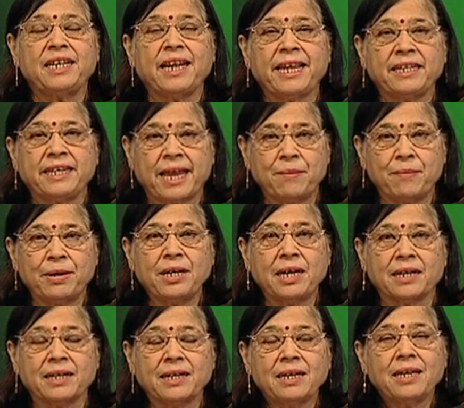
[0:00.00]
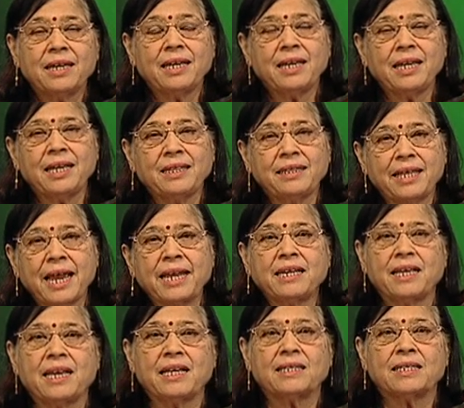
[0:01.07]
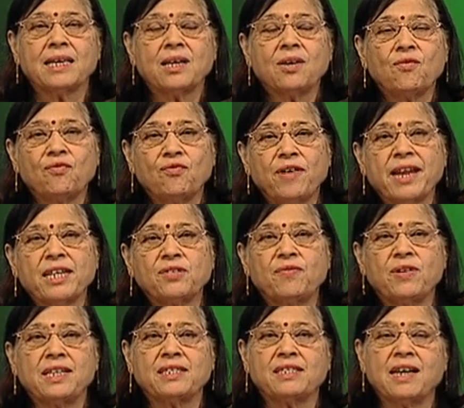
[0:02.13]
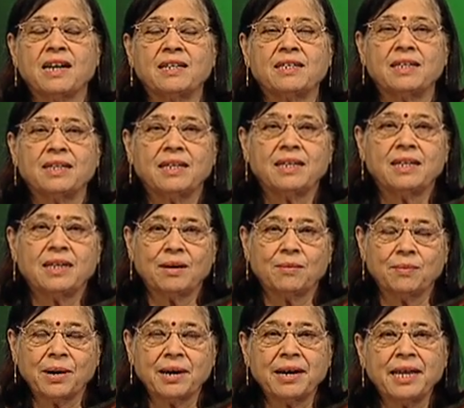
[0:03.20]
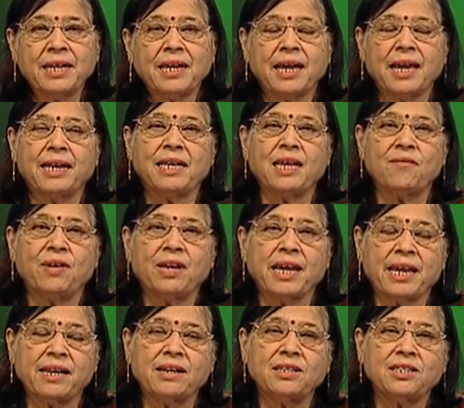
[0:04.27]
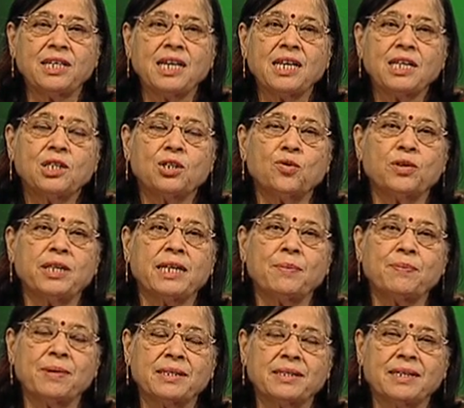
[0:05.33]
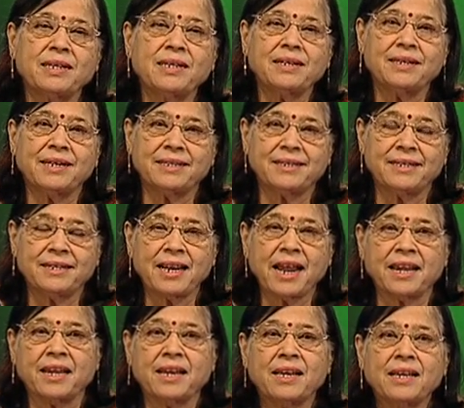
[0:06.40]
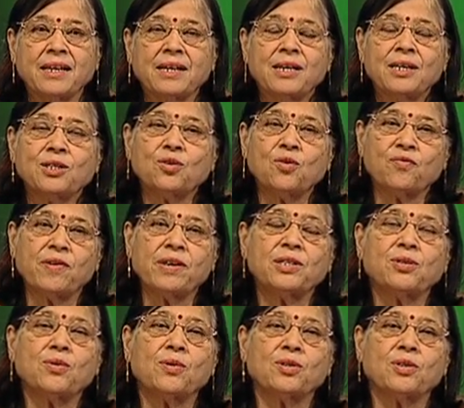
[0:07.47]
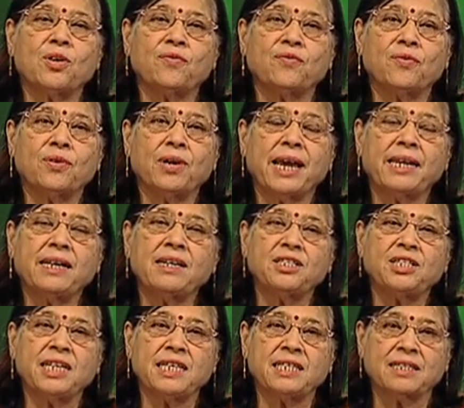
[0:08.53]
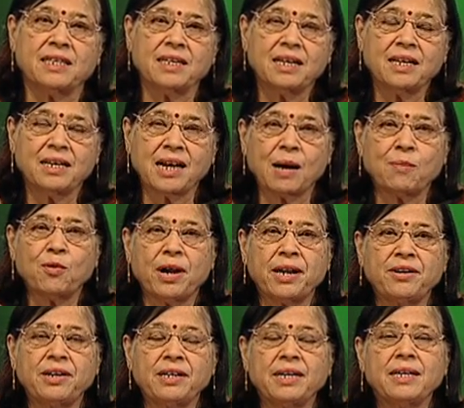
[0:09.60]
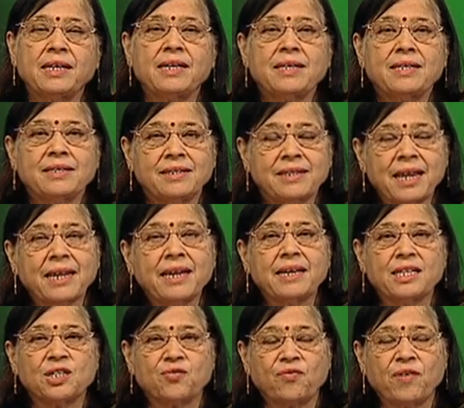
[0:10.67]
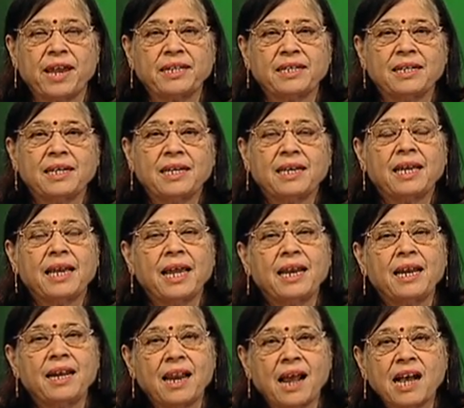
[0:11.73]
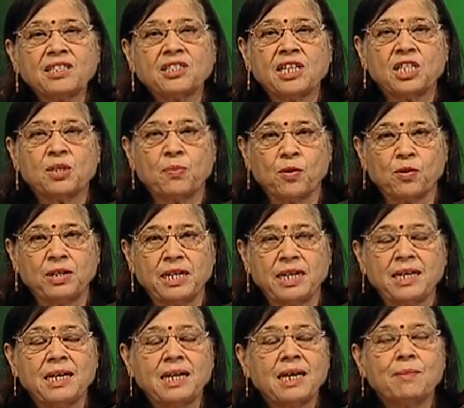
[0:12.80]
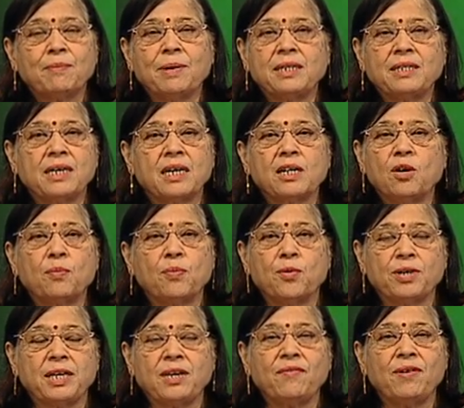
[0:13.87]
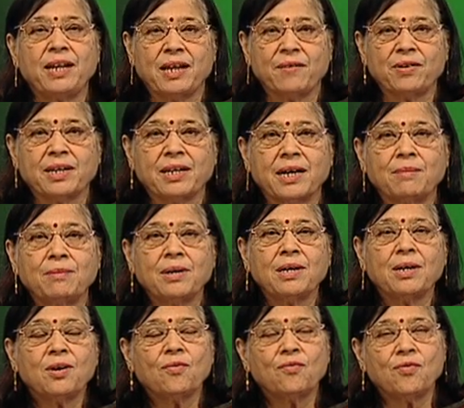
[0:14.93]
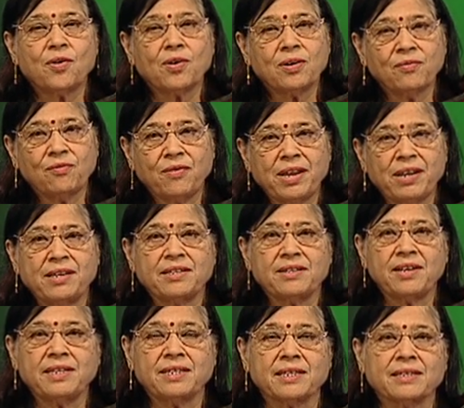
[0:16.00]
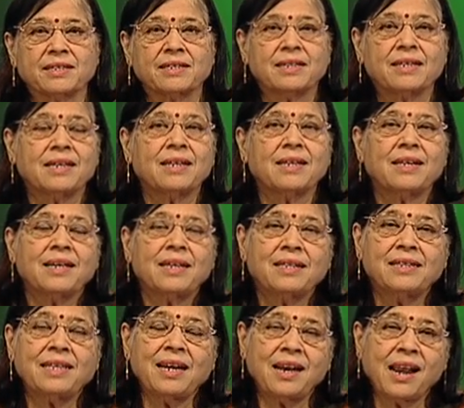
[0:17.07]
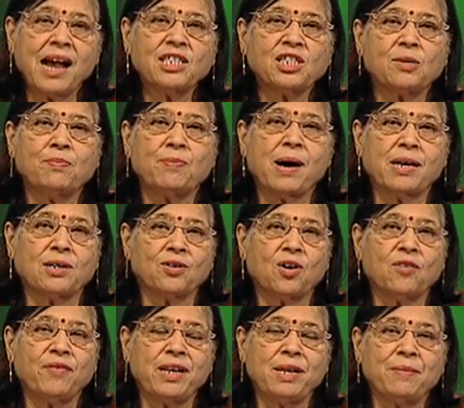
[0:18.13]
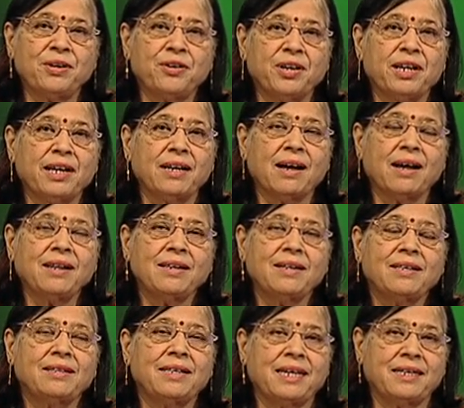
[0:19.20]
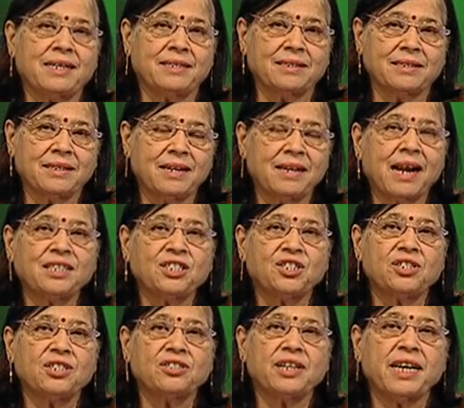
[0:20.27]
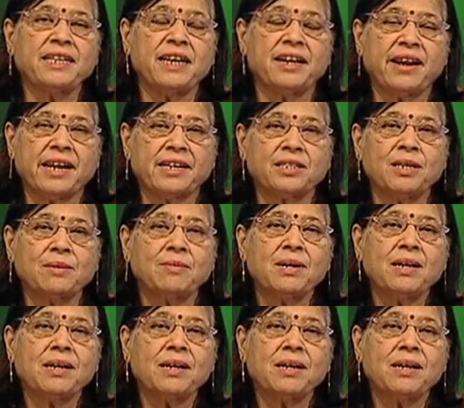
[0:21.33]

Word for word: like diabetic, in that case fats will start burning and giving energy so that the person doesn't die. So first source of energy is carbohydrate, second is fat and last is protein but turn of protein will never come for various reasons. The last part of alimentary canal that is large intestine and rectum